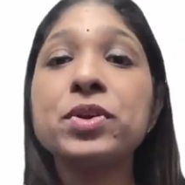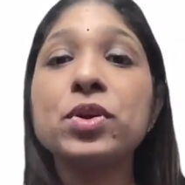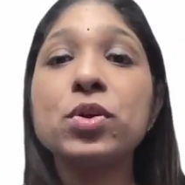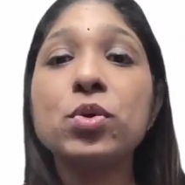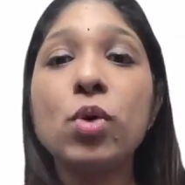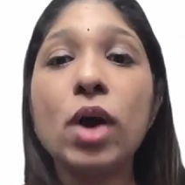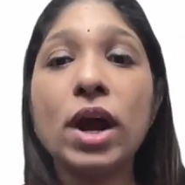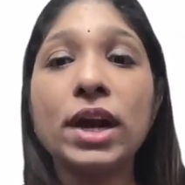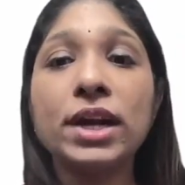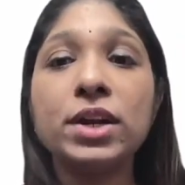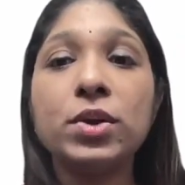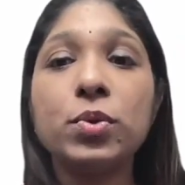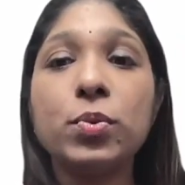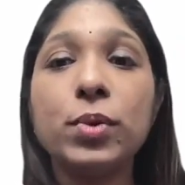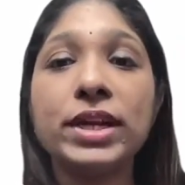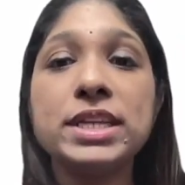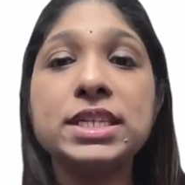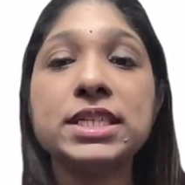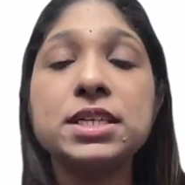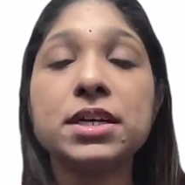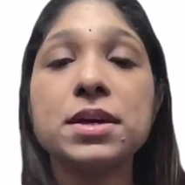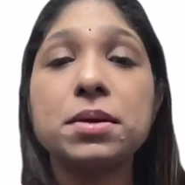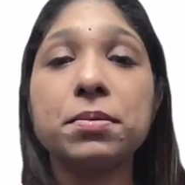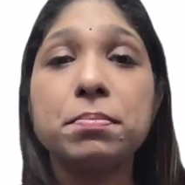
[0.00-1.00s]
who
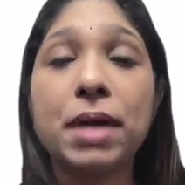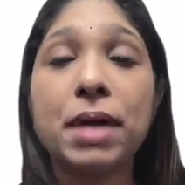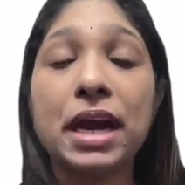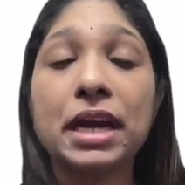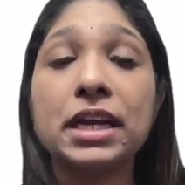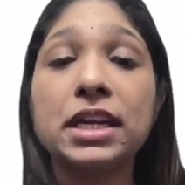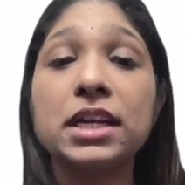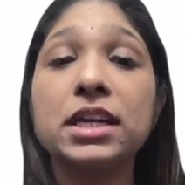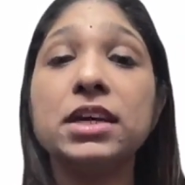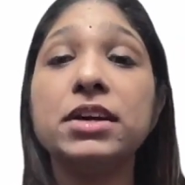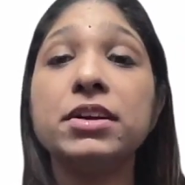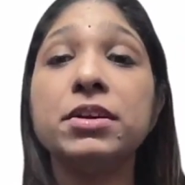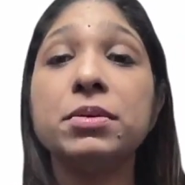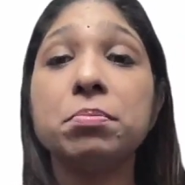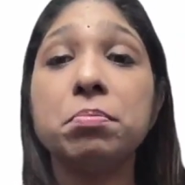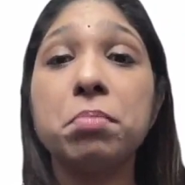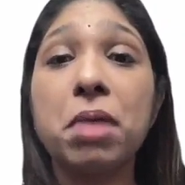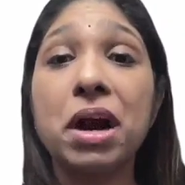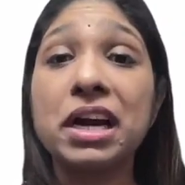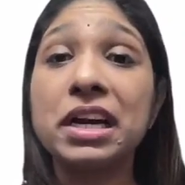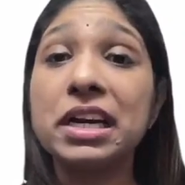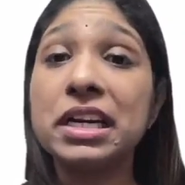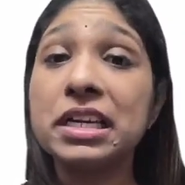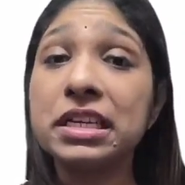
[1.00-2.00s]
underwent macular
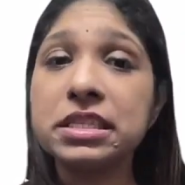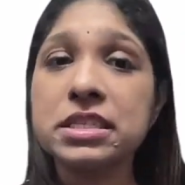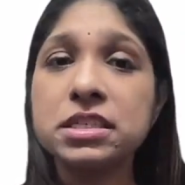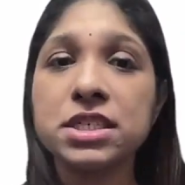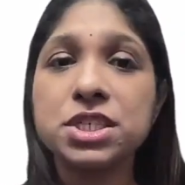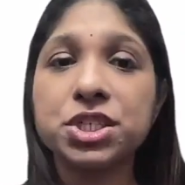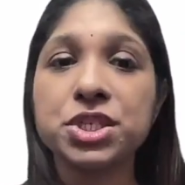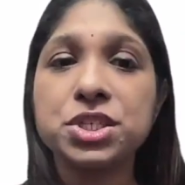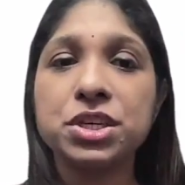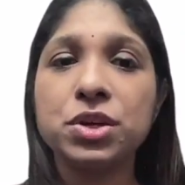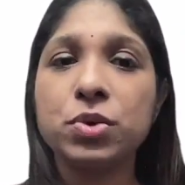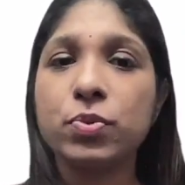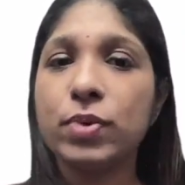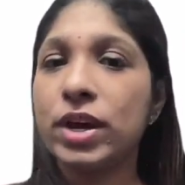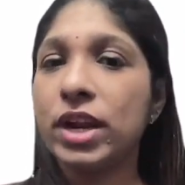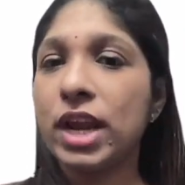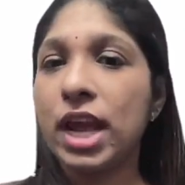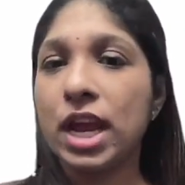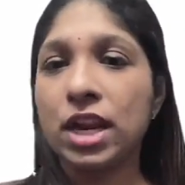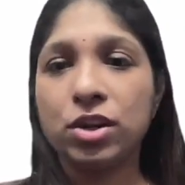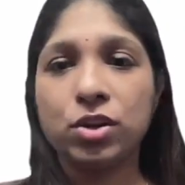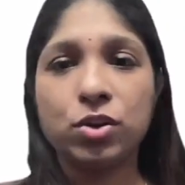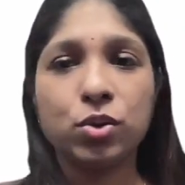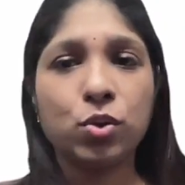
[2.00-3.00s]
buckling surgery were
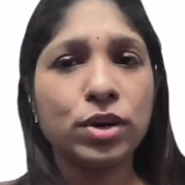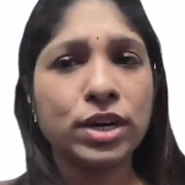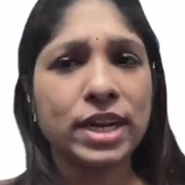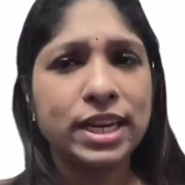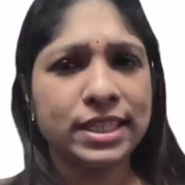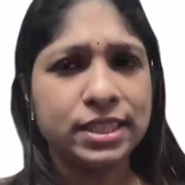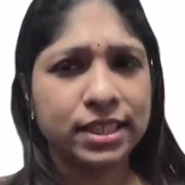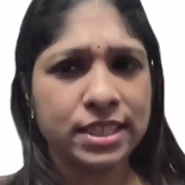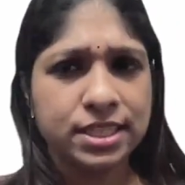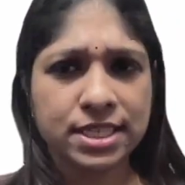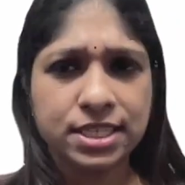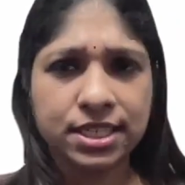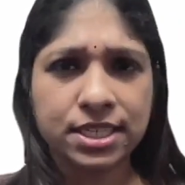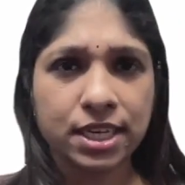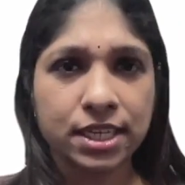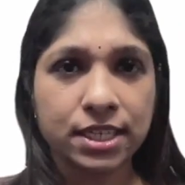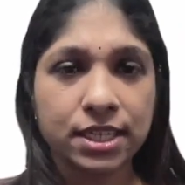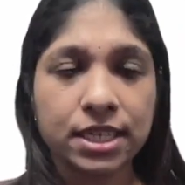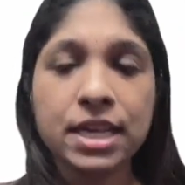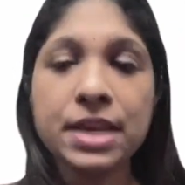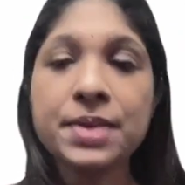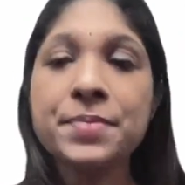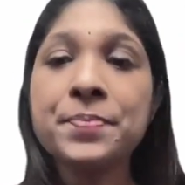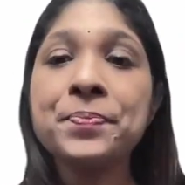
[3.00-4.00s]
enrolled in this
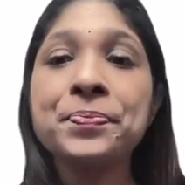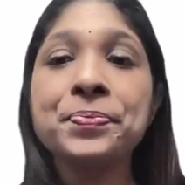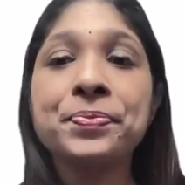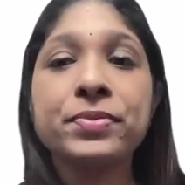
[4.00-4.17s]
study.